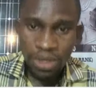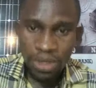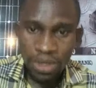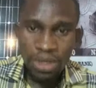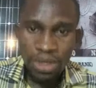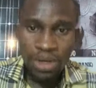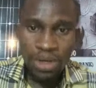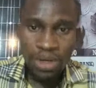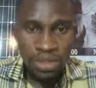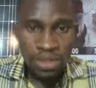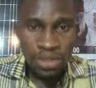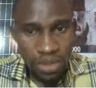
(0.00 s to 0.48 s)

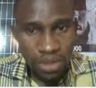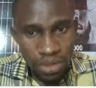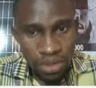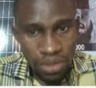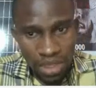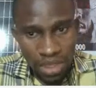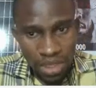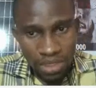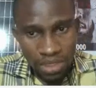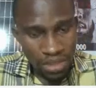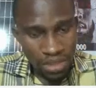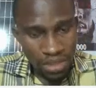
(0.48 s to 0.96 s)
So
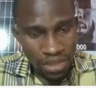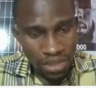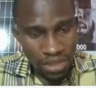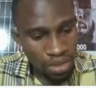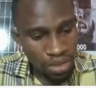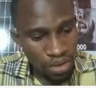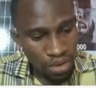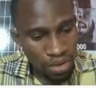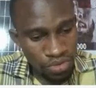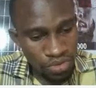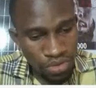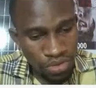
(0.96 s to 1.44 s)
let's Ctrl
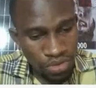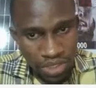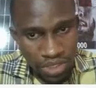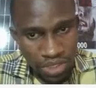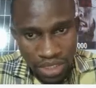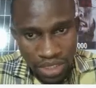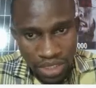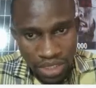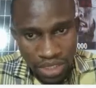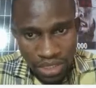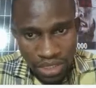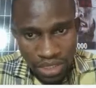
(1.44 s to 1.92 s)
Z
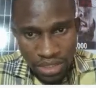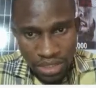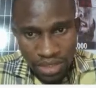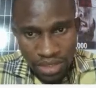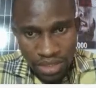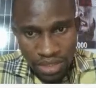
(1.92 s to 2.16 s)
it.